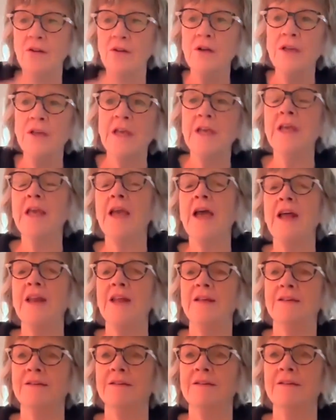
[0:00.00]
looking at
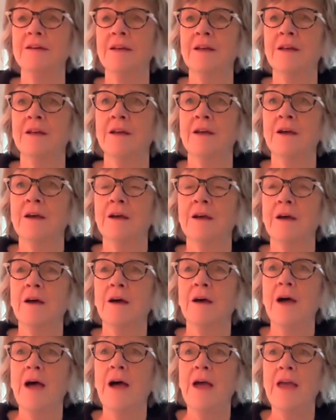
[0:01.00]
it,
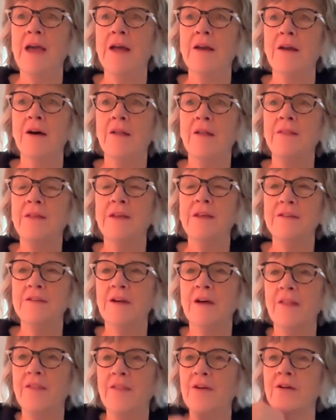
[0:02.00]
I had all
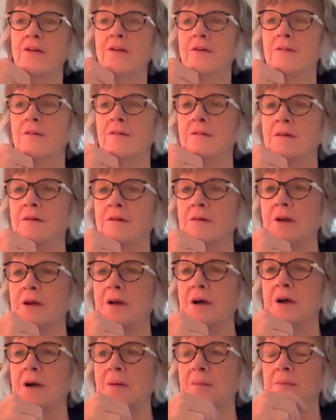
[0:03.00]
these other
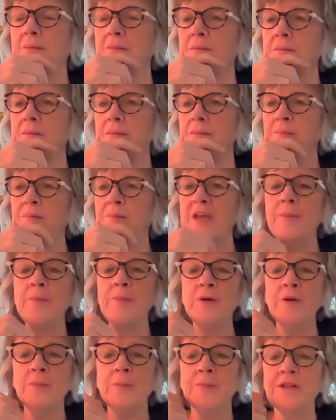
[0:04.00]

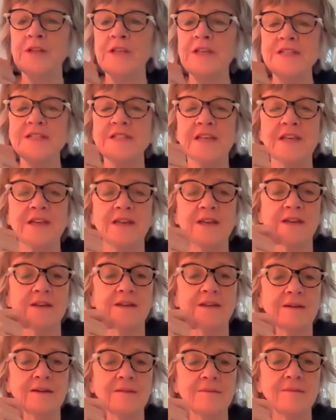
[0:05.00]

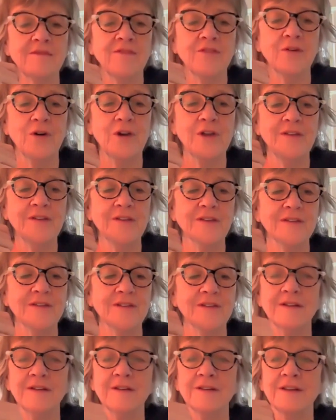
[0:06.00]
people-pleasing
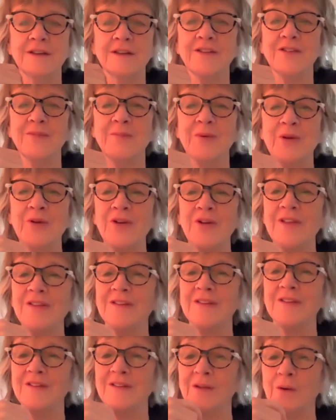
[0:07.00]
voices and
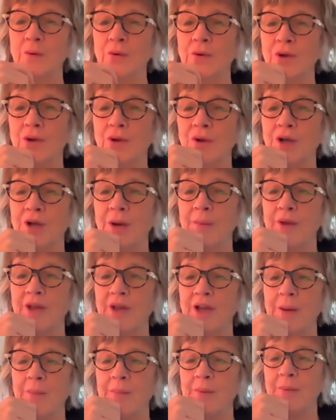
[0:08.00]
experiences that were
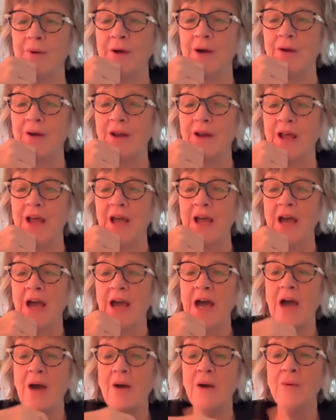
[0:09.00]
coming up about
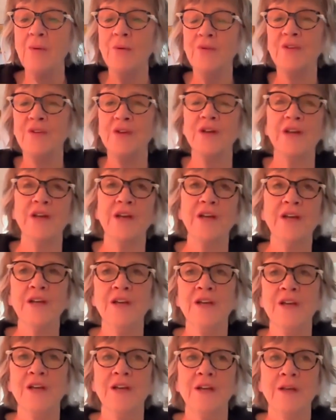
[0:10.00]
how I was going to
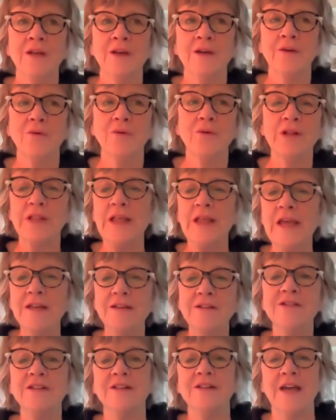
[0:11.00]

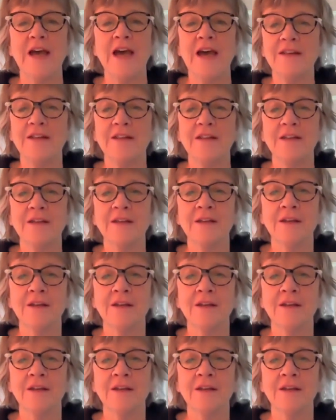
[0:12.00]
relate to that.